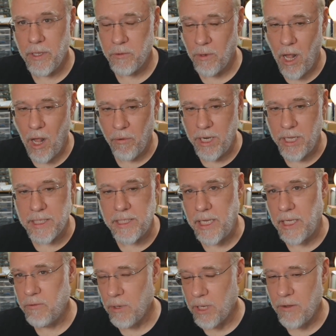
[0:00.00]
that's all written in C.
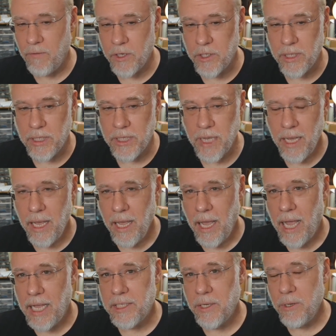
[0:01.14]
It's really efficient.
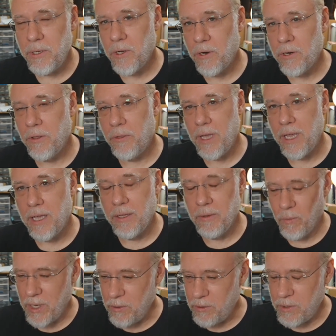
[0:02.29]
And so you start to think,
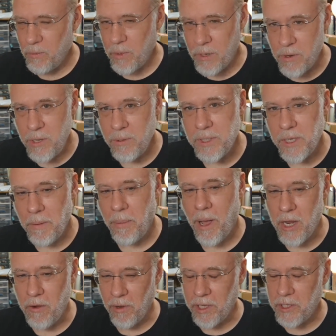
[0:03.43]
when you use
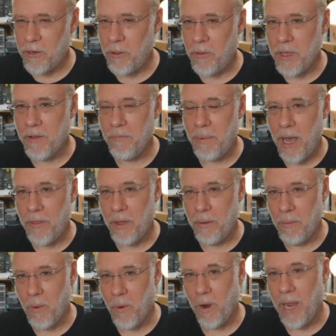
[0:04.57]
NumPy, you really start to think of Python
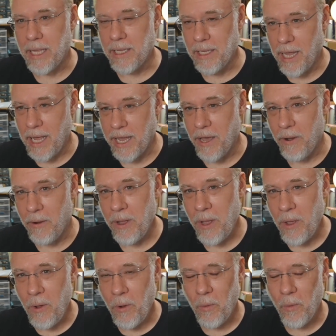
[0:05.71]
more like Lego,
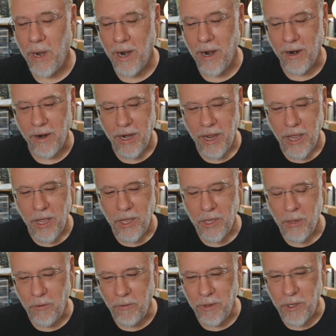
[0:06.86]
where
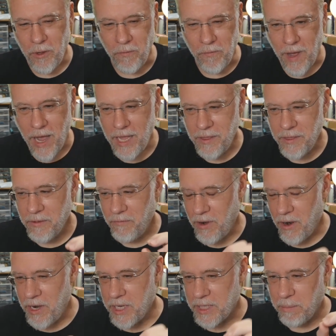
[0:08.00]
you find the
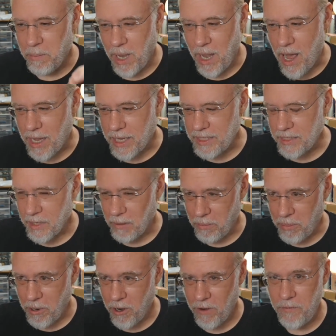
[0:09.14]
various blocks that are
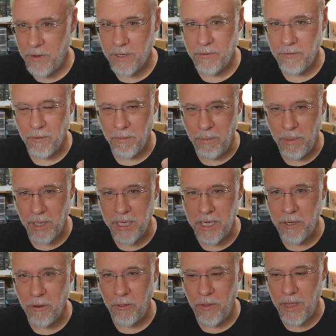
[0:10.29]
perfect for building
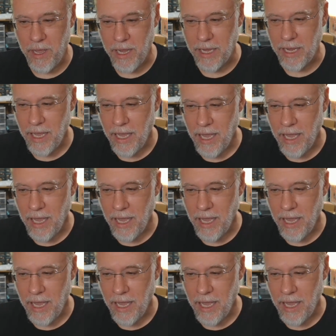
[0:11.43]
your thing.